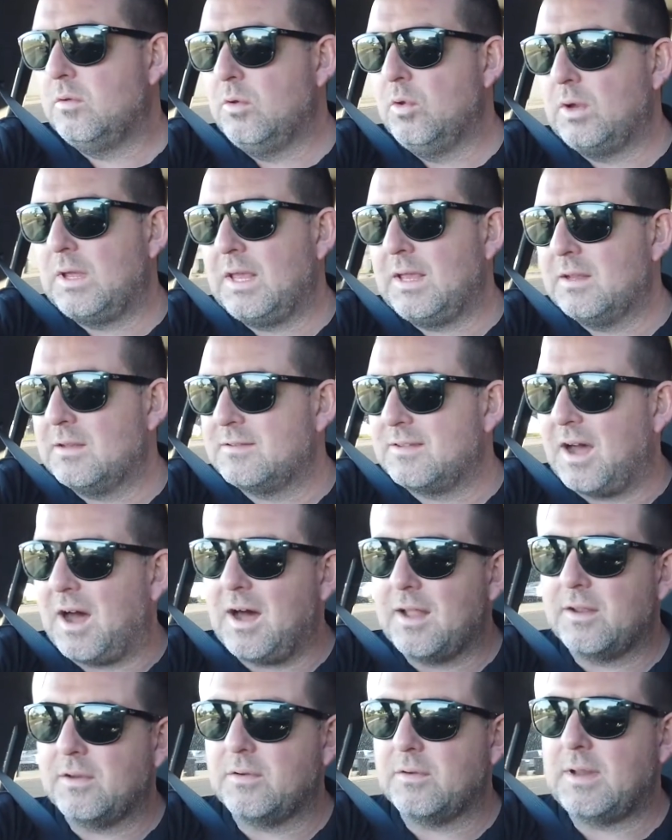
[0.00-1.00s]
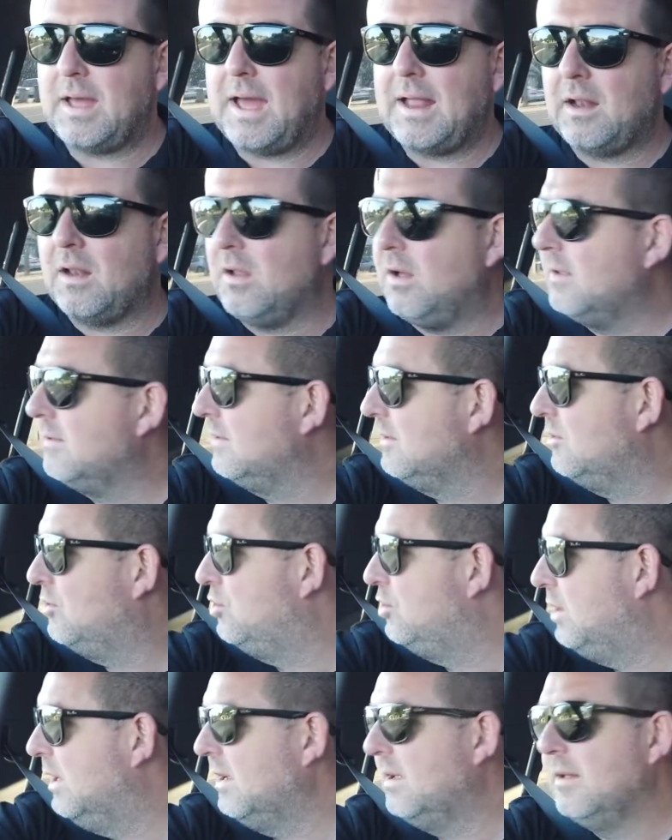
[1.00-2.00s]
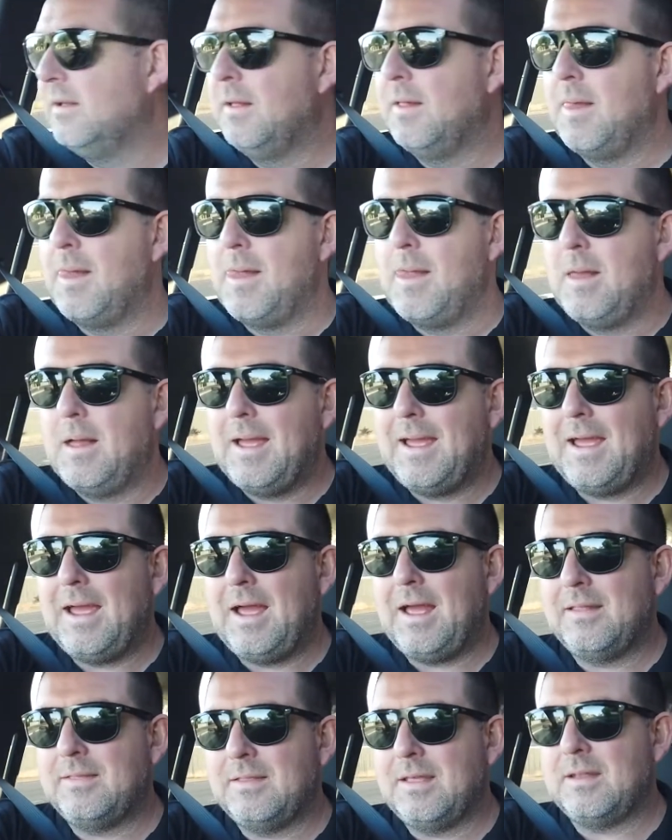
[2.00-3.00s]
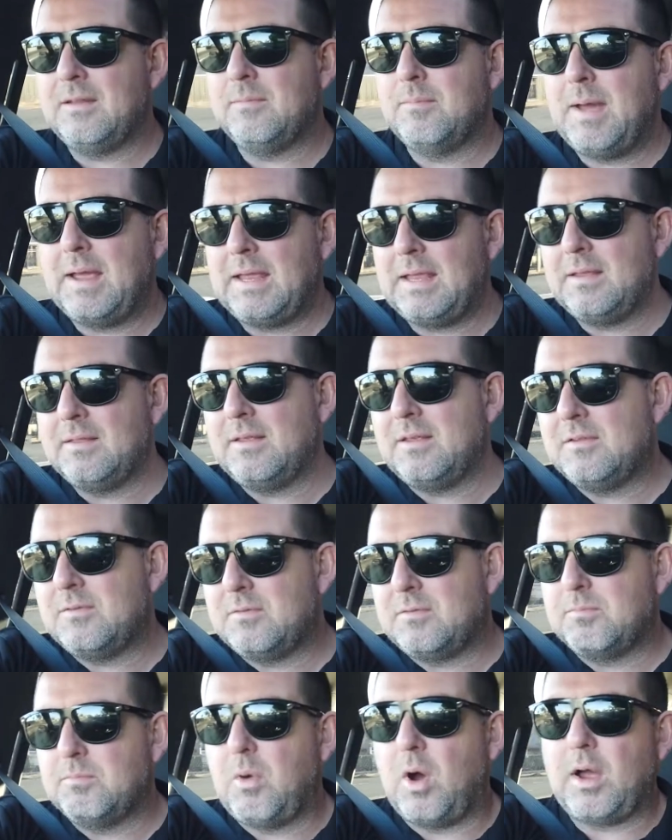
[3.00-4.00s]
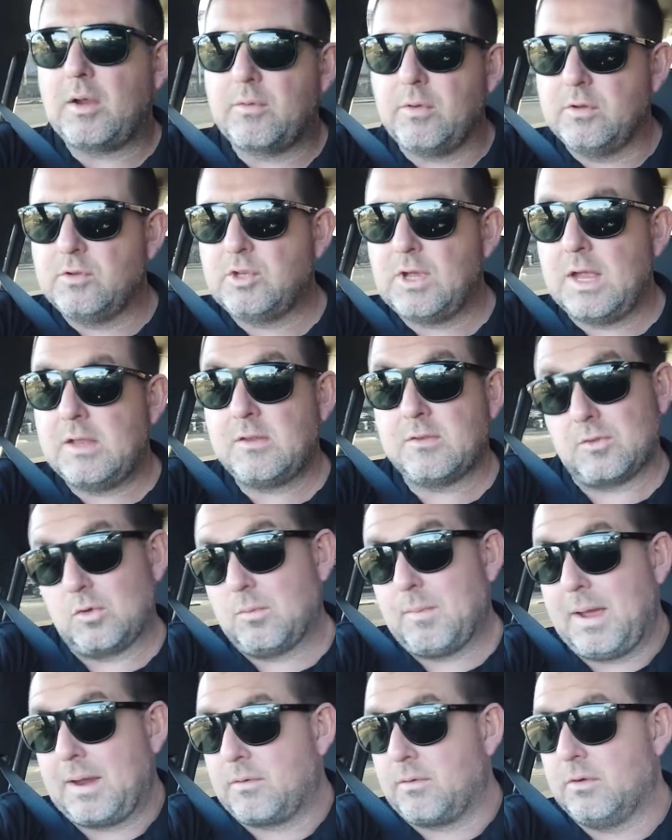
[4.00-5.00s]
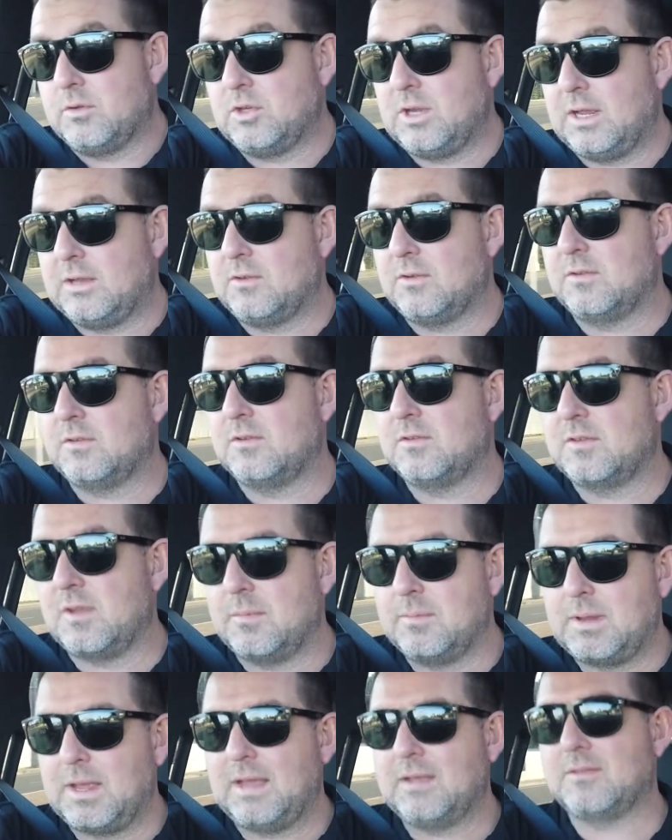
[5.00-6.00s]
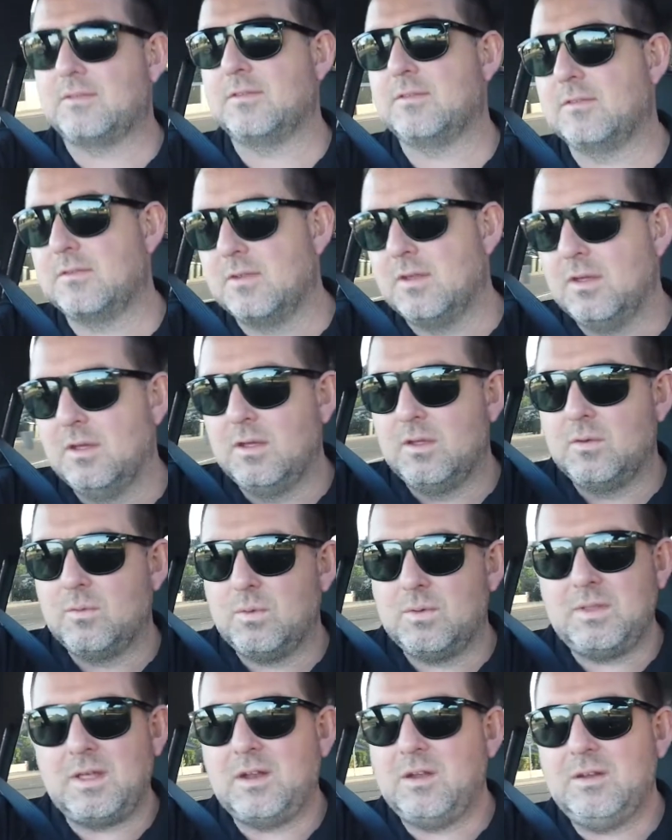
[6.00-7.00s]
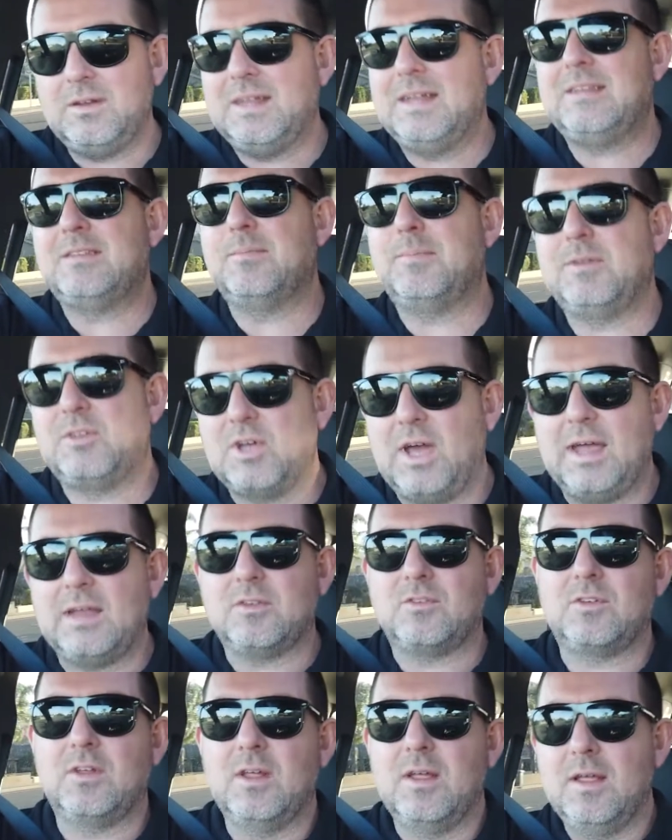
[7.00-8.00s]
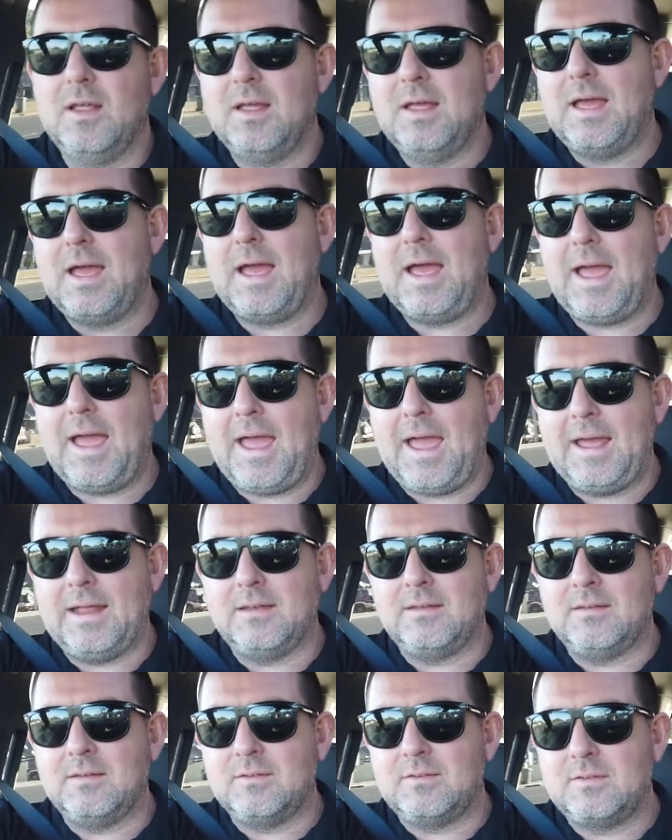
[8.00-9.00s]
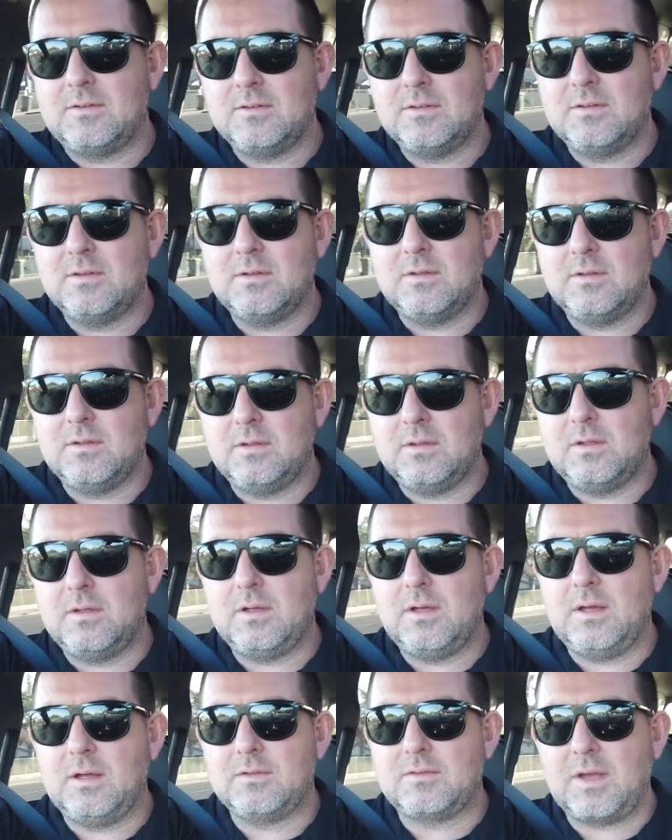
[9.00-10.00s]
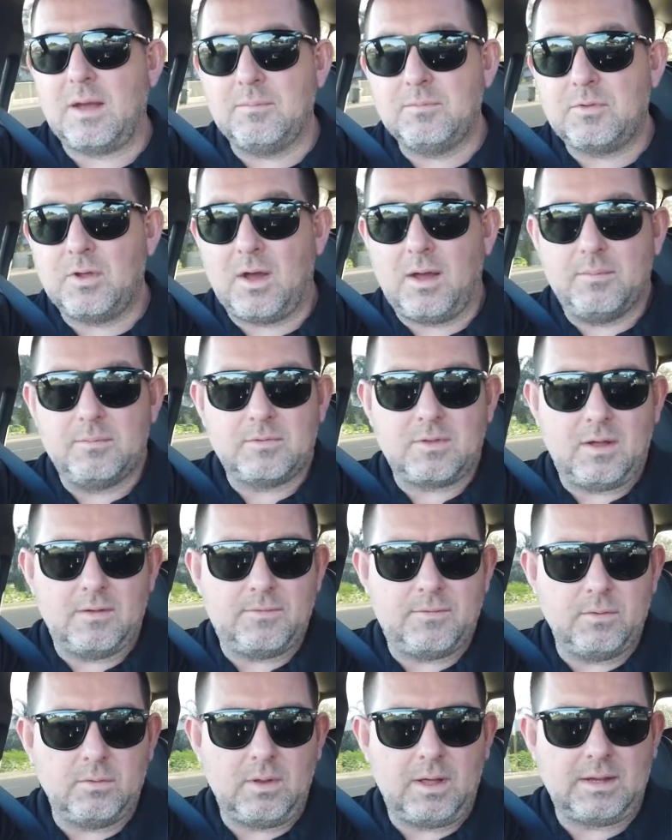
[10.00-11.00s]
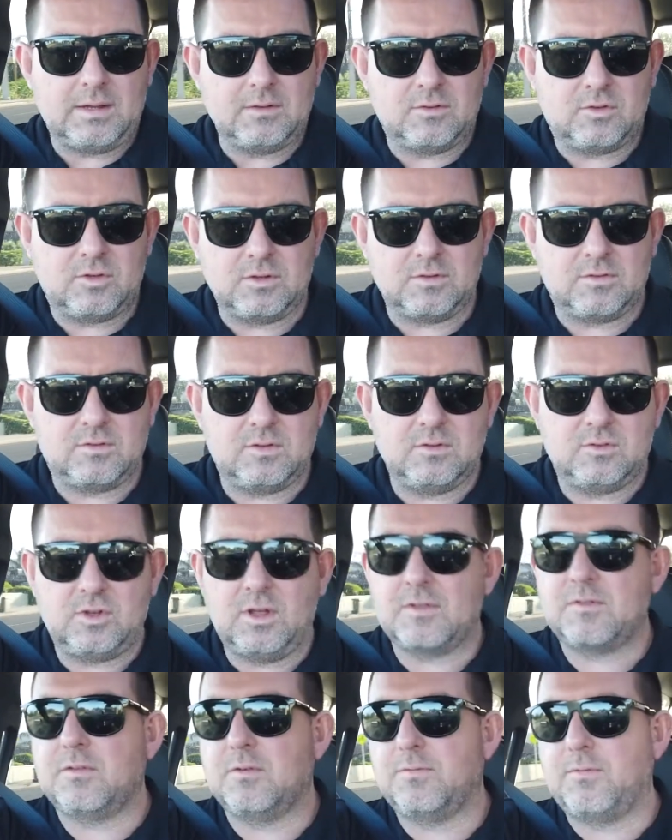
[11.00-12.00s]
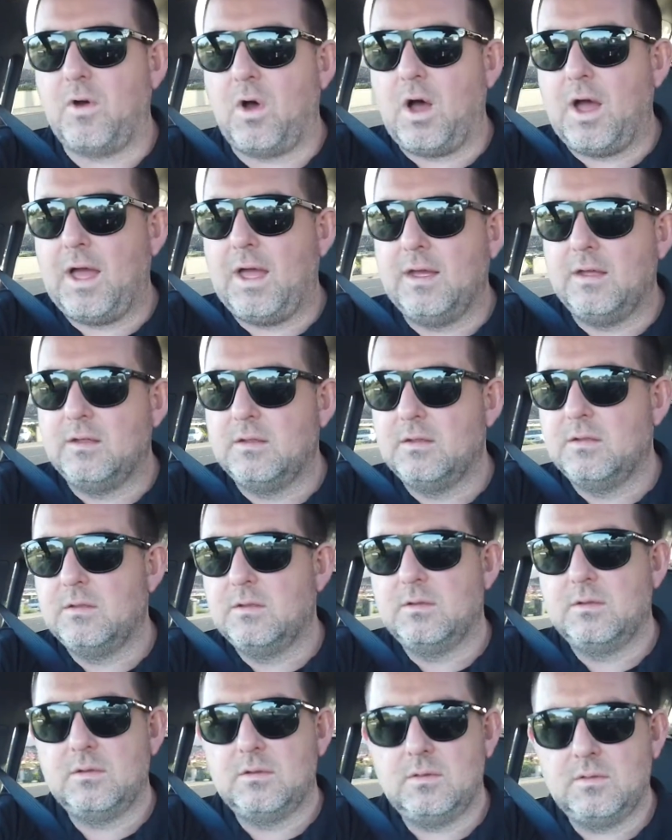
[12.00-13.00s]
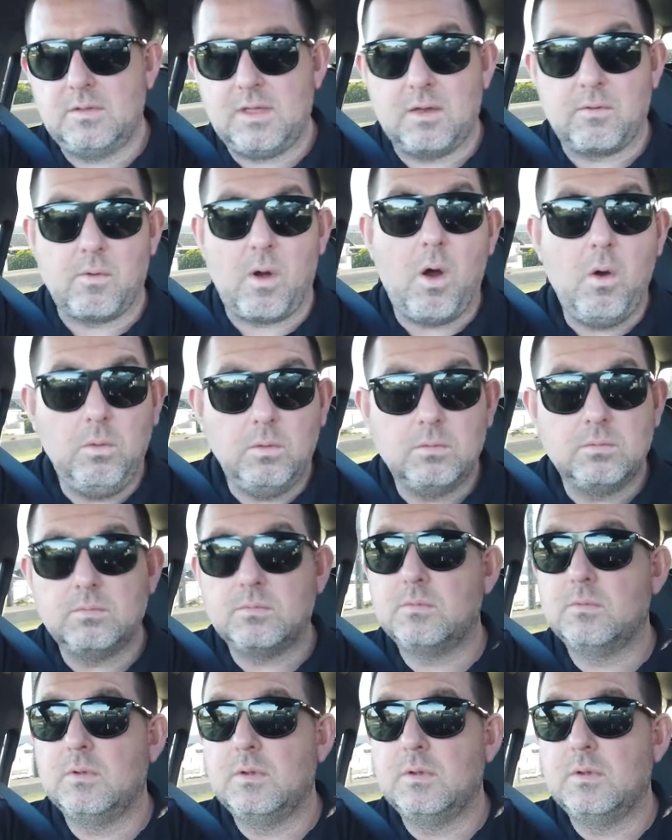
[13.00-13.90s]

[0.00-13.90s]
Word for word: looking at data and analyzing shit, and then making these micro changes or macro changes in some cases when they don't need to be changed, and sometimes I feel like it's just to justify their role.